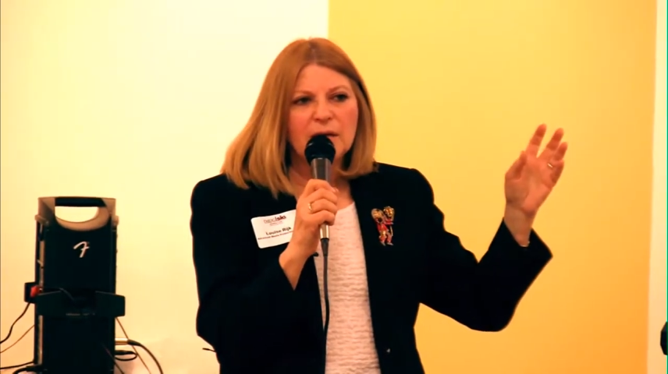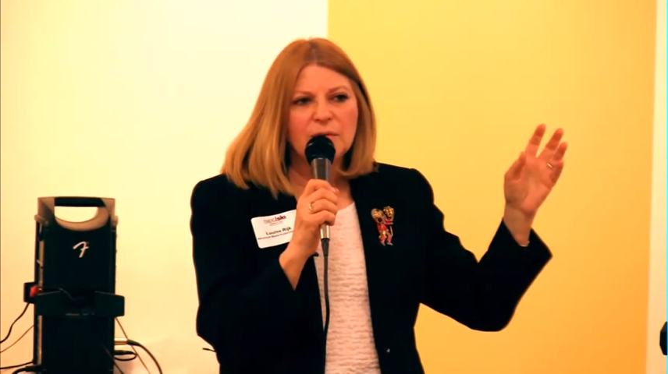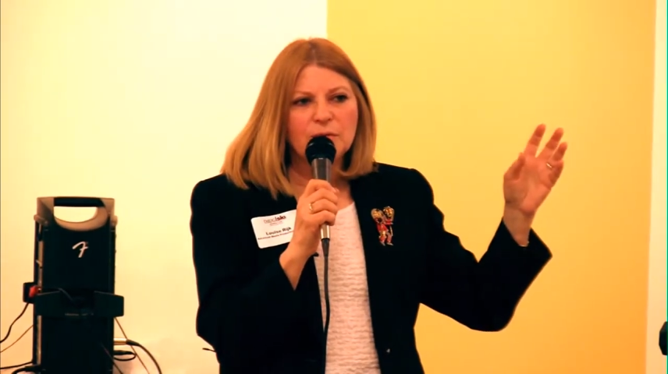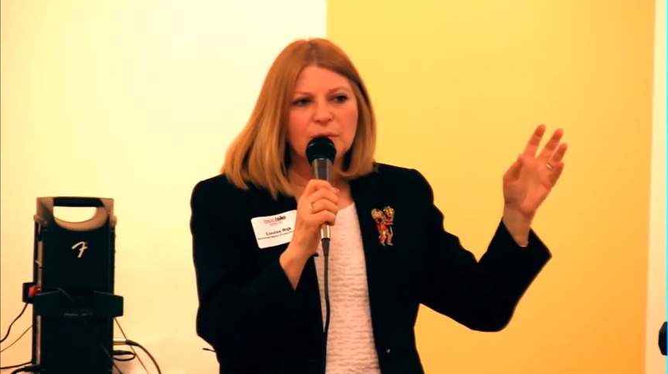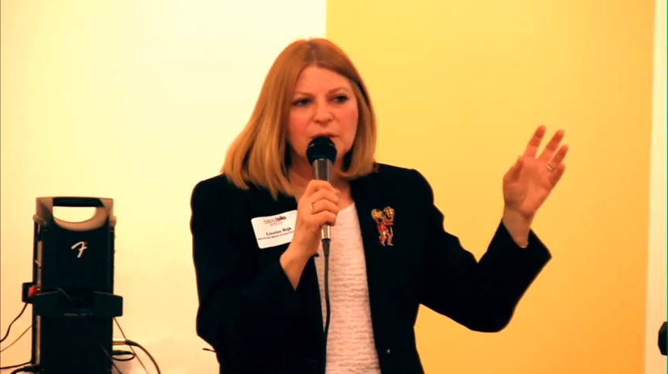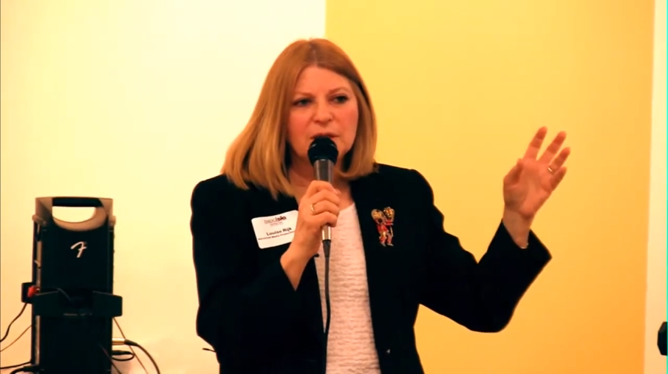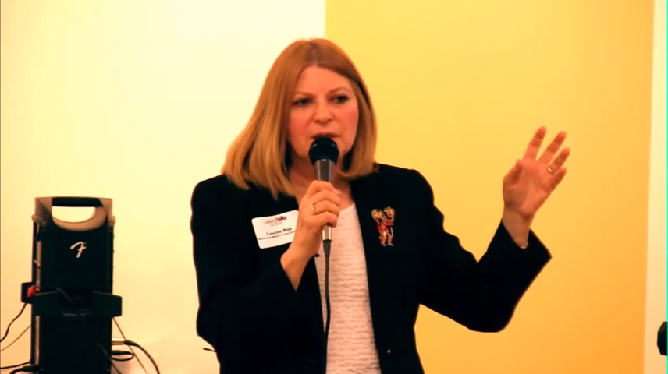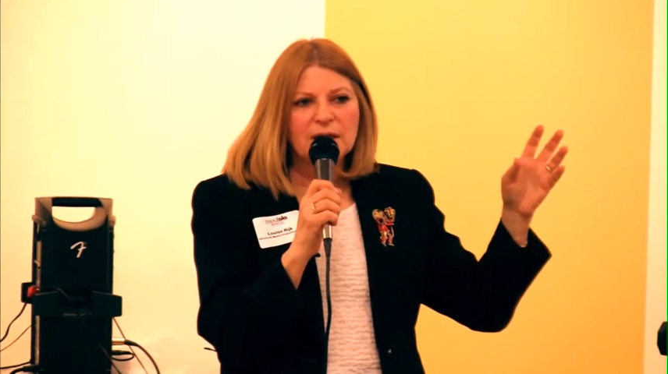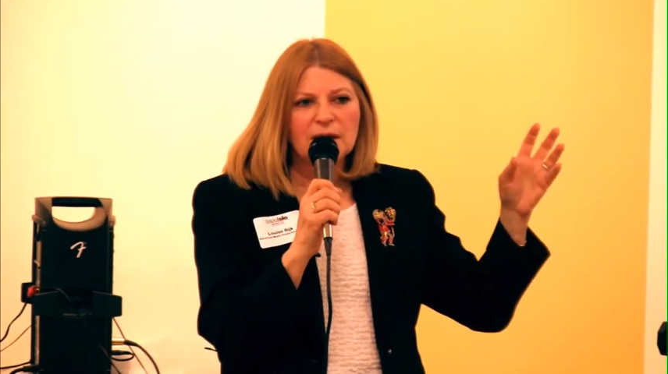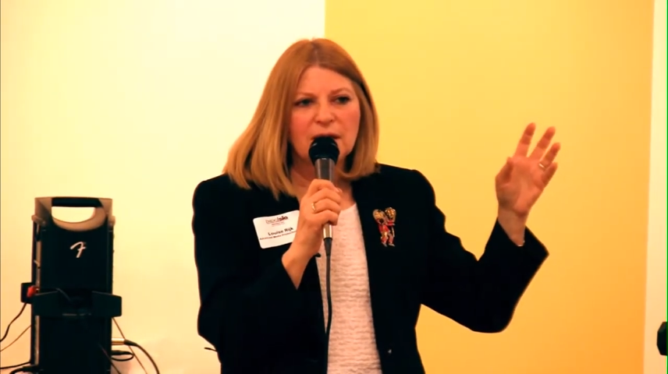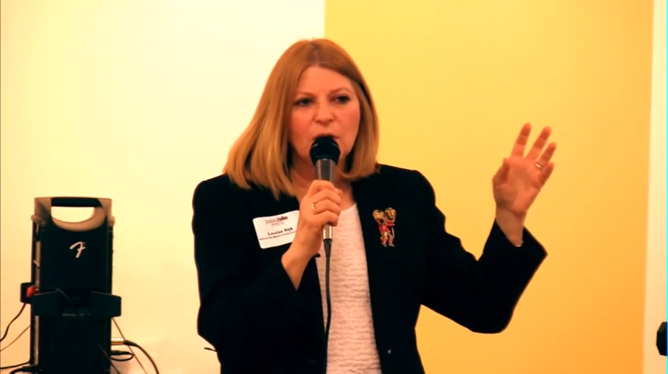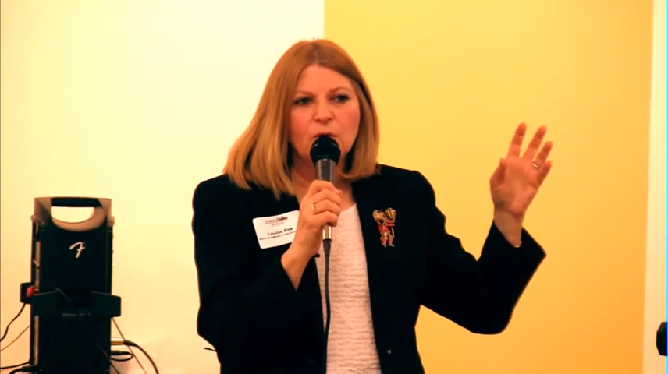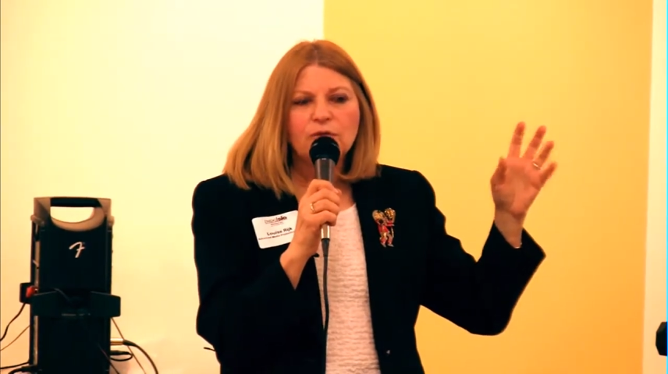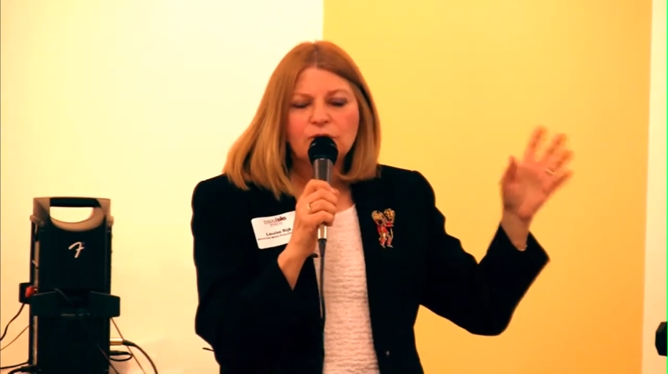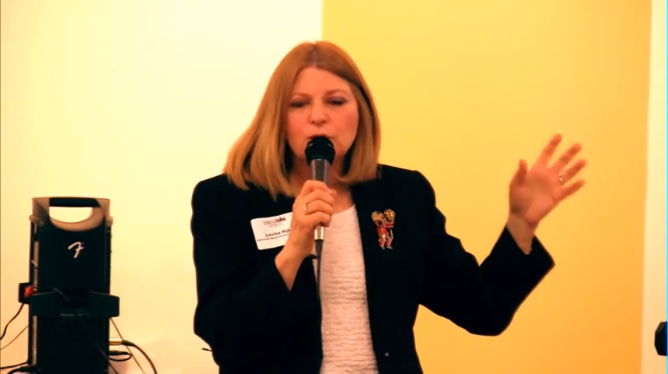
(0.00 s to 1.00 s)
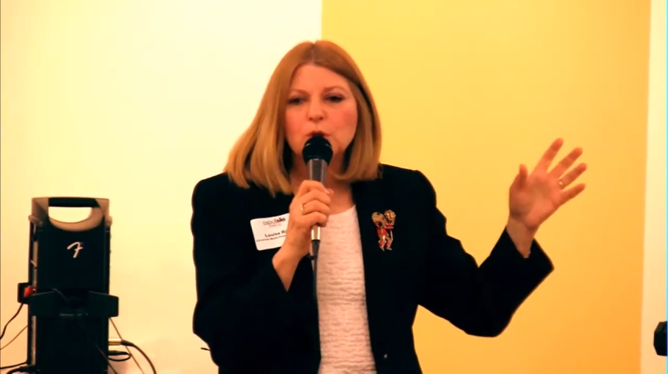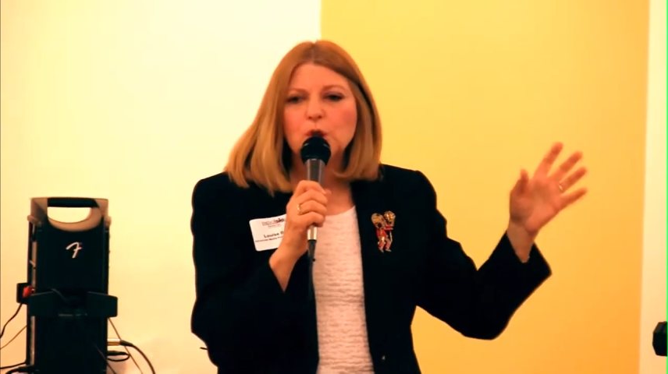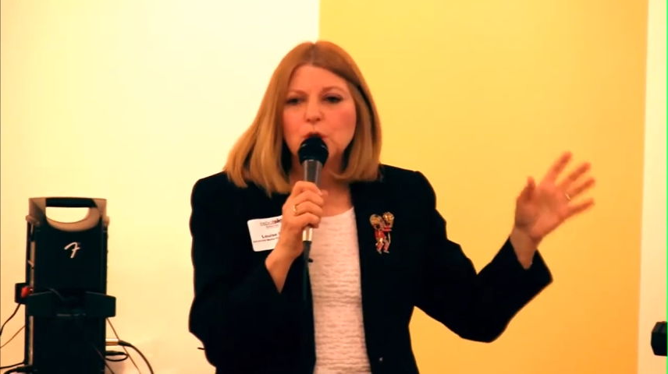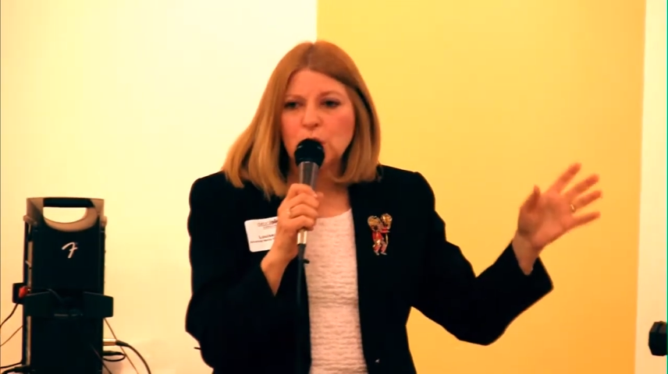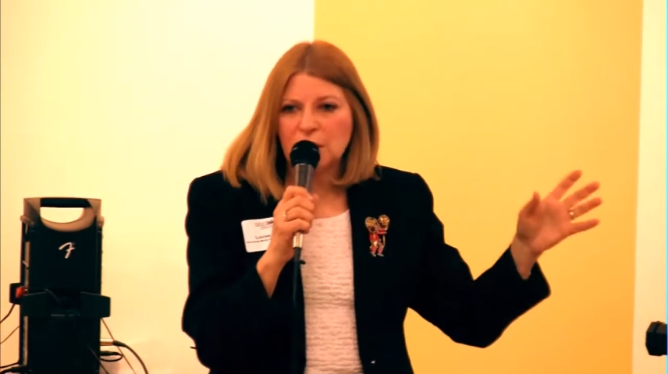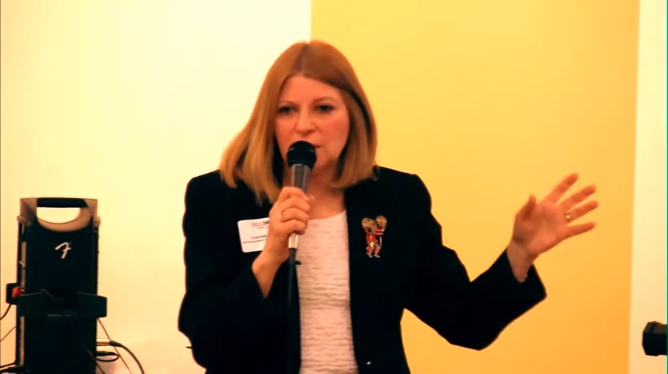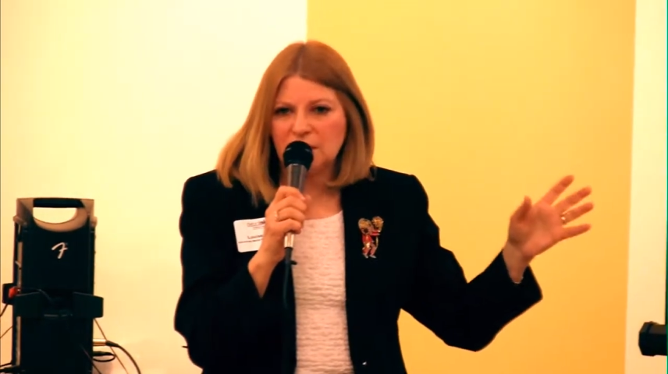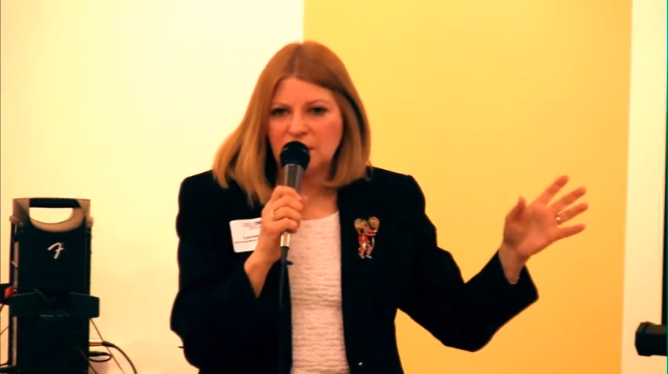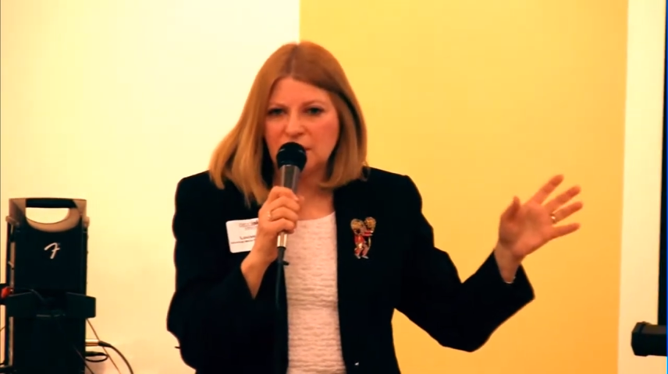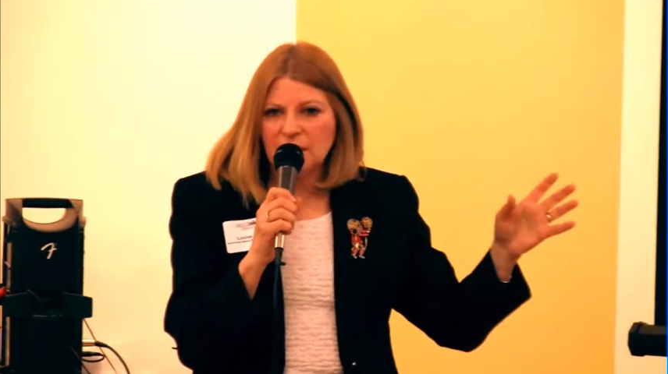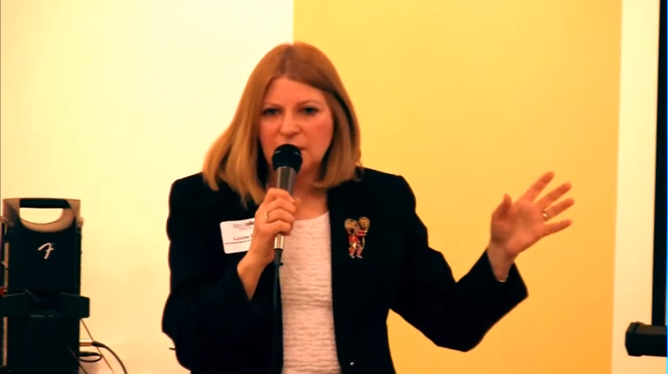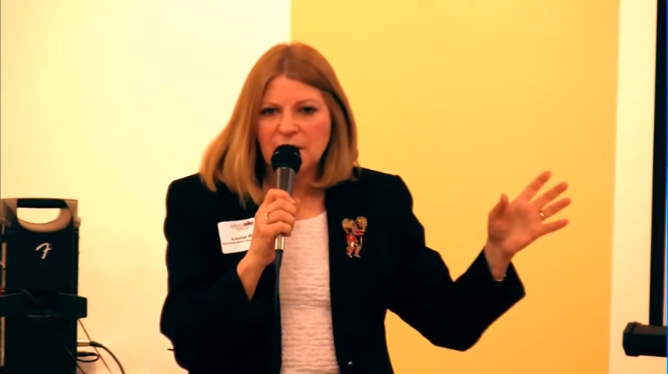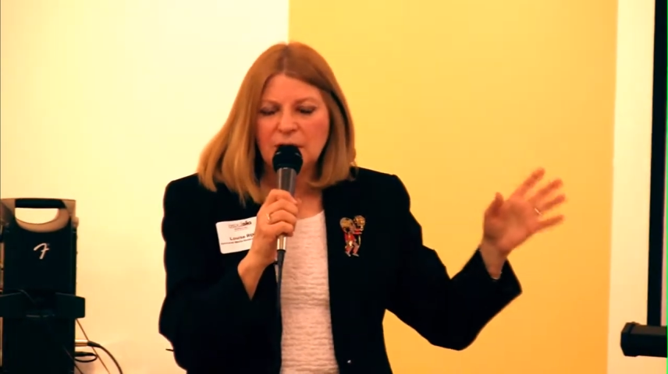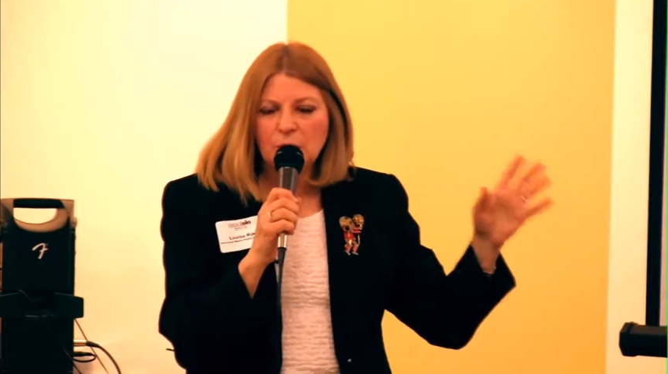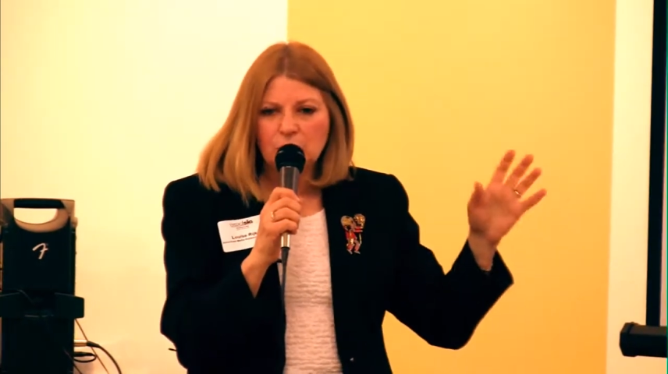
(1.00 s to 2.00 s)
really overlooked
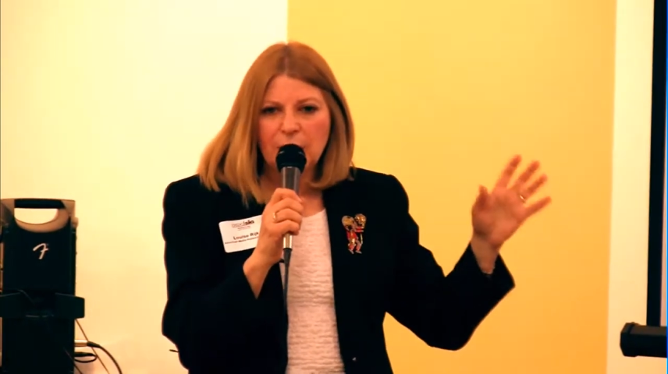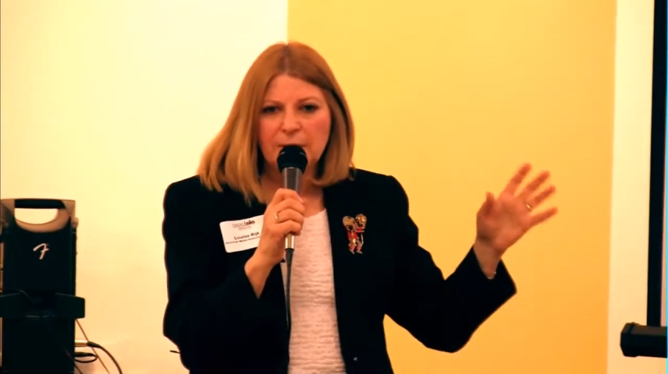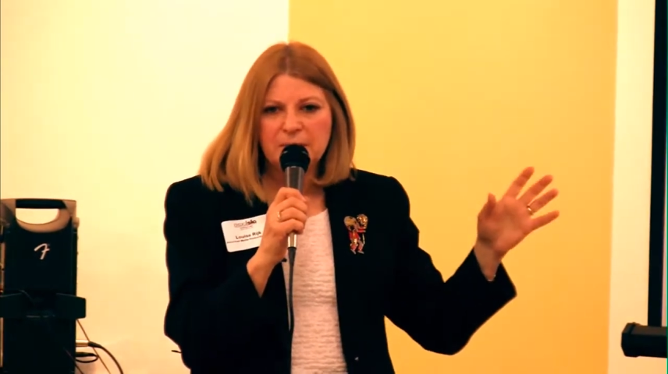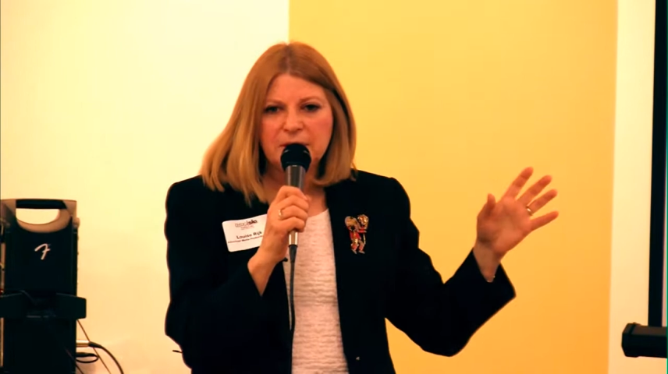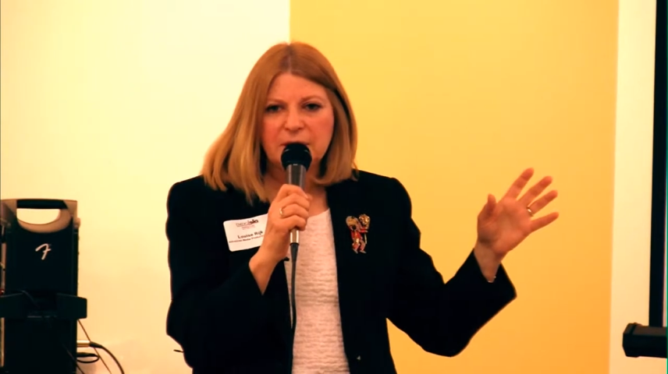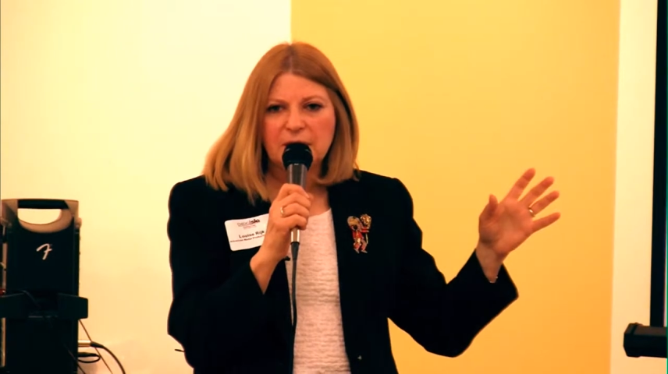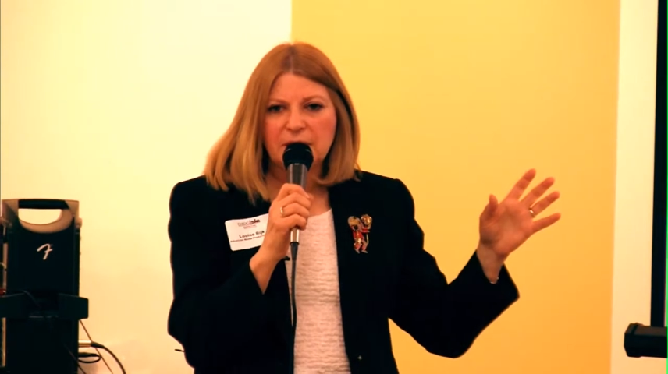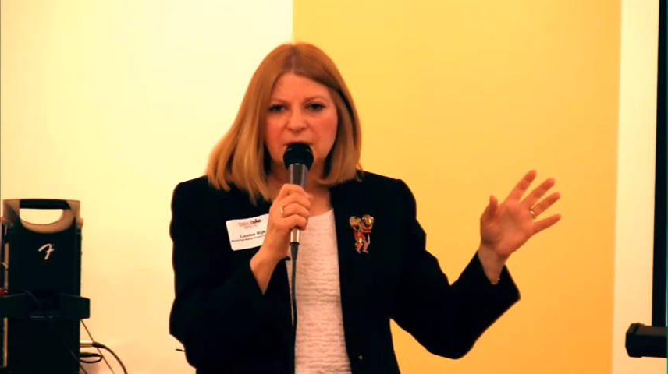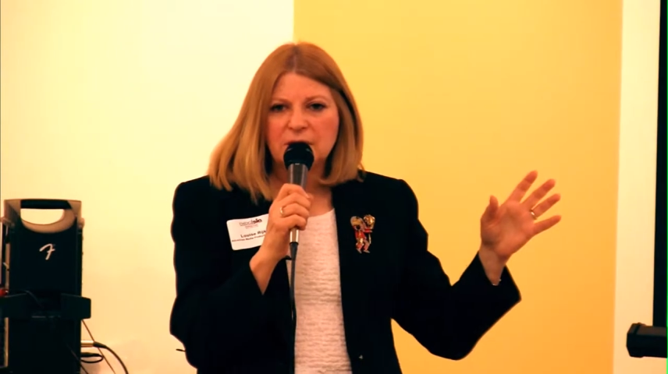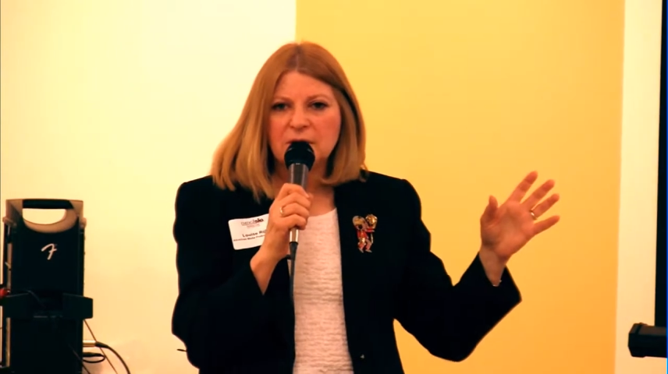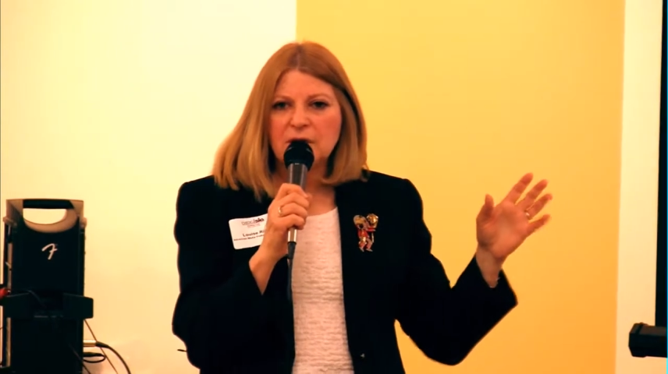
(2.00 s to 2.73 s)
in websites.